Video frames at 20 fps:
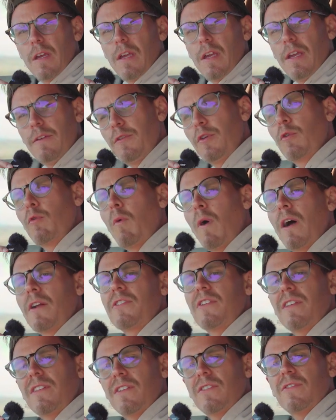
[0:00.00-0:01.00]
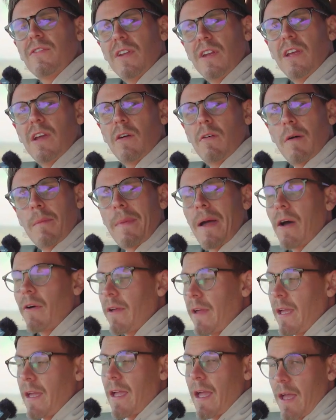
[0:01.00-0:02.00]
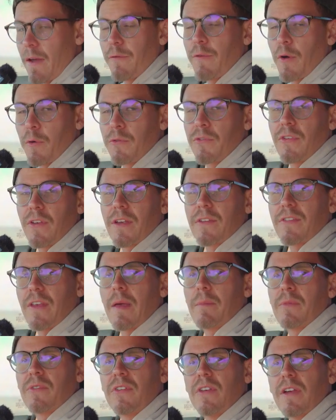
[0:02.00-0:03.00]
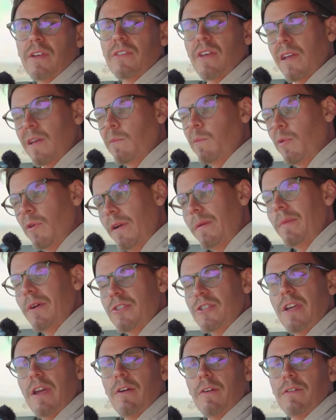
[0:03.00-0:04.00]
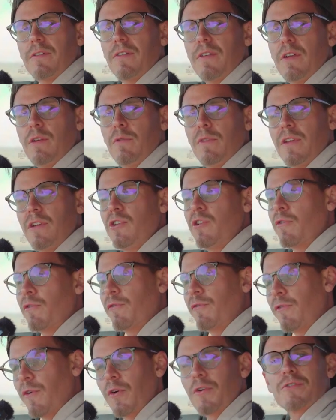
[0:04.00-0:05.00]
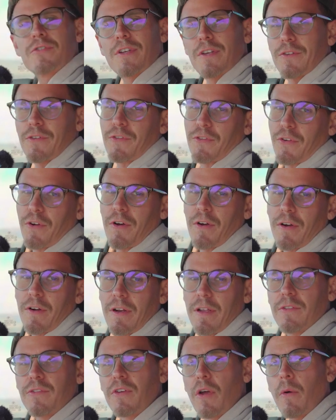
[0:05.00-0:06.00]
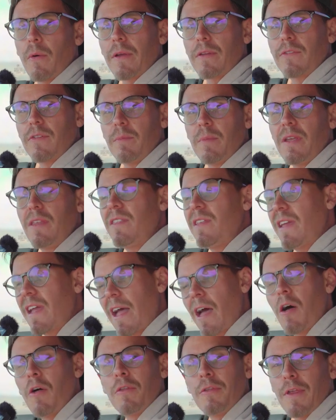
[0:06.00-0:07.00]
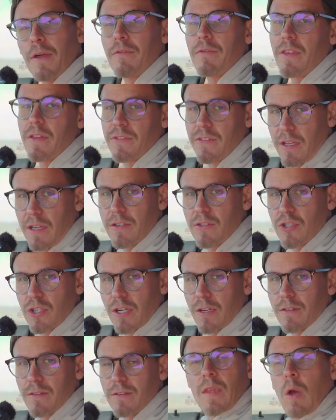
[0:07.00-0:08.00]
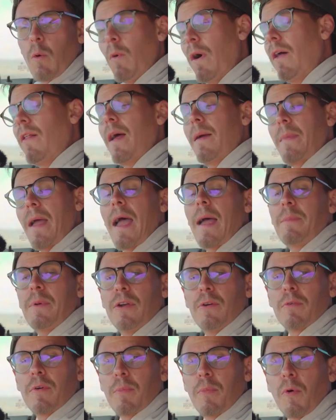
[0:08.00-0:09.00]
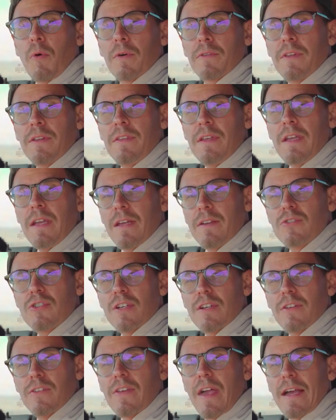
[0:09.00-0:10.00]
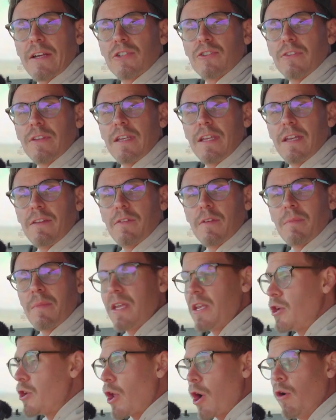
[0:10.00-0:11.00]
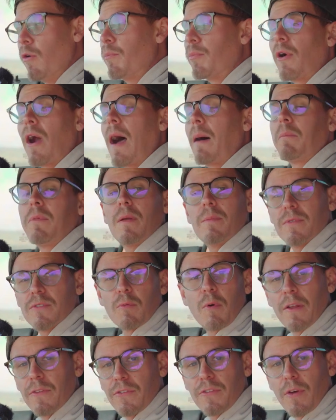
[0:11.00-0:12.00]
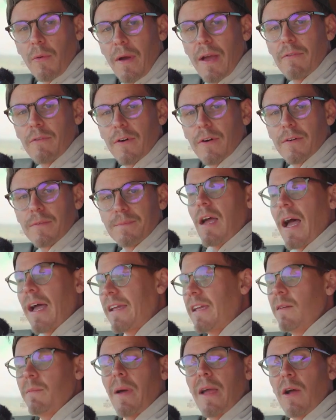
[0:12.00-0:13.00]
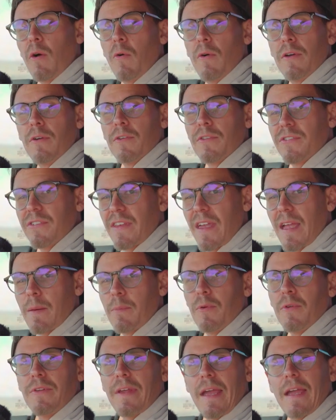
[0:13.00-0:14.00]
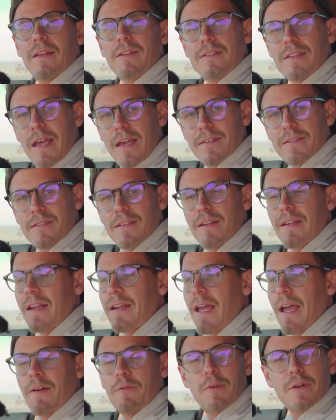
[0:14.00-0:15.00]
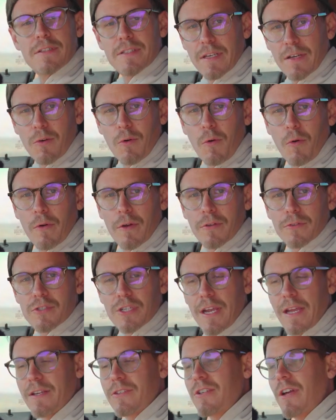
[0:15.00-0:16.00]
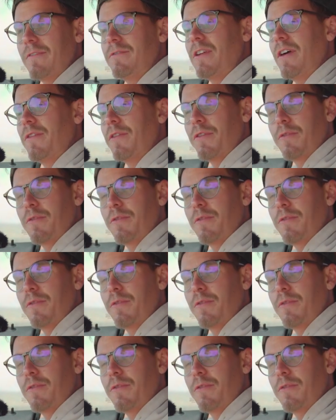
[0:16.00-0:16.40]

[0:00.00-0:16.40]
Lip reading: If you're watching this video about a F06 M6, I can pretty much guarantee you that your first concern is going to be the health of this engine. Well, I'm happy to report that the engine is actually giving me no problems whatsoever. I get my oil sampled and tested at every single oil change. I've done